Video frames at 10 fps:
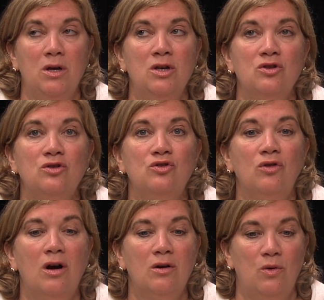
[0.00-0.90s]

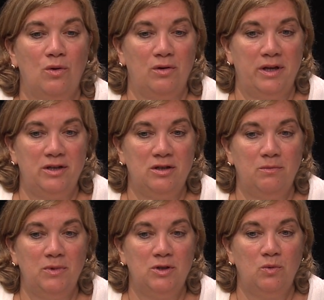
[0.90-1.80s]
strong
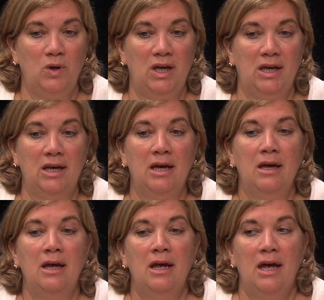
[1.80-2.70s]
correlation between
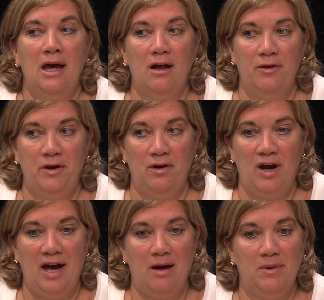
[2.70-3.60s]
healthier
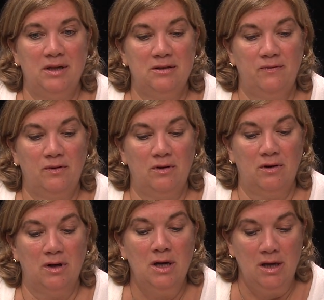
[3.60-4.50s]
habits
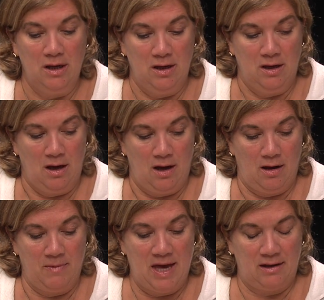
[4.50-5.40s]
for
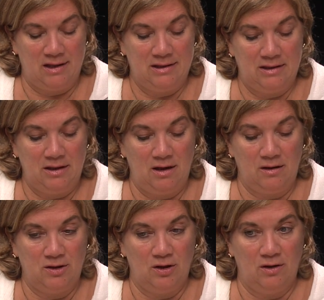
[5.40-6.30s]
adolescents and
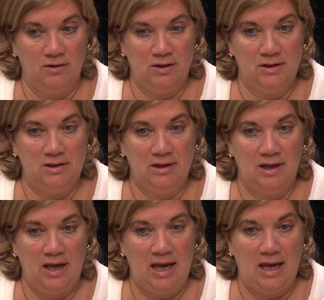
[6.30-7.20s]
young adults
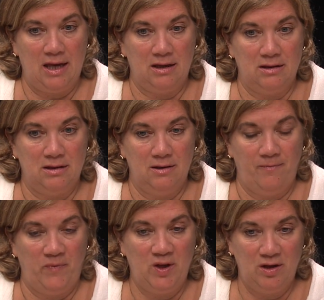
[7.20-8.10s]
and
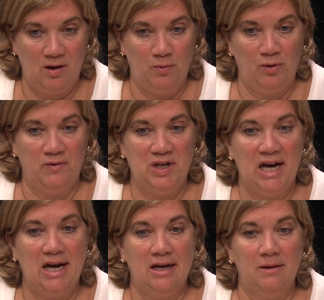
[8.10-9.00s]
the number of
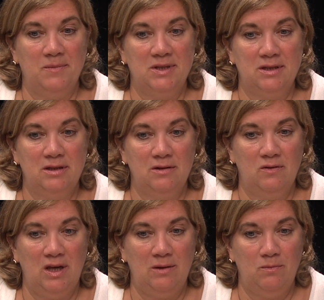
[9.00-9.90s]
times
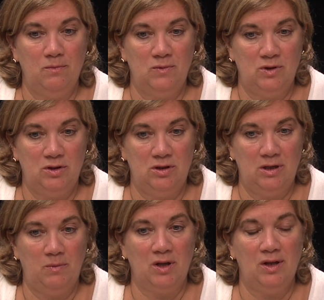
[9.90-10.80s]
they
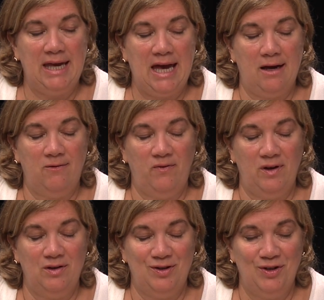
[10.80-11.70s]
typically had
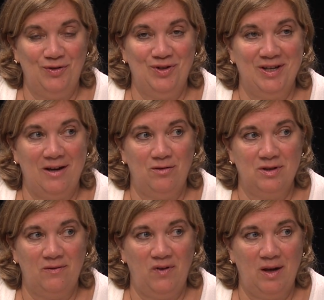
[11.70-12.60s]
dinner together
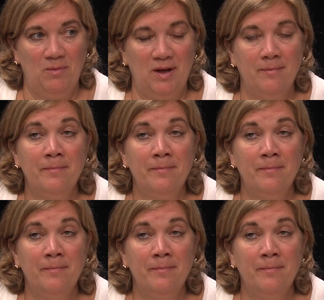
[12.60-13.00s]
as a family.